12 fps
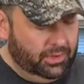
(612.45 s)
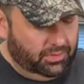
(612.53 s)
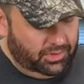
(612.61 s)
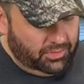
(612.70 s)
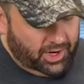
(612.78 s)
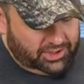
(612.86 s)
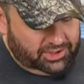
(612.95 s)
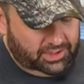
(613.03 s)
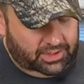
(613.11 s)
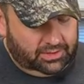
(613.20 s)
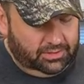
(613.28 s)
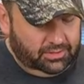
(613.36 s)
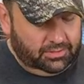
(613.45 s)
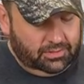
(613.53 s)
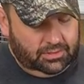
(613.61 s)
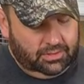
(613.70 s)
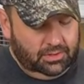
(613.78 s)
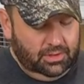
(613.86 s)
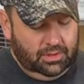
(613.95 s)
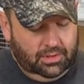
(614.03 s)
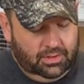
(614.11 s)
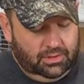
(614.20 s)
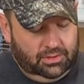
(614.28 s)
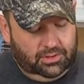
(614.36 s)
with watching
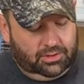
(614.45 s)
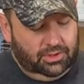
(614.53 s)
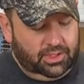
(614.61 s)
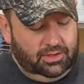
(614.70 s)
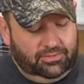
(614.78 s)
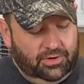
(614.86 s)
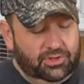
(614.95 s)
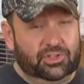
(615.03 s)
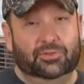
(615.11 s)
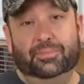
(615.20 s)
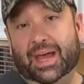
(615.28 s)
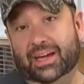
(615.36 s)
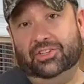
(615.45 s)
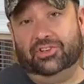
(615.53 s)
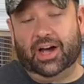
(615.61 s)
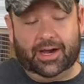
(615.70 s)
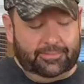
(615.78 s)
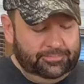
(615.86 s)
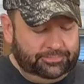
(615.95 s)
the cooking version of paint dry.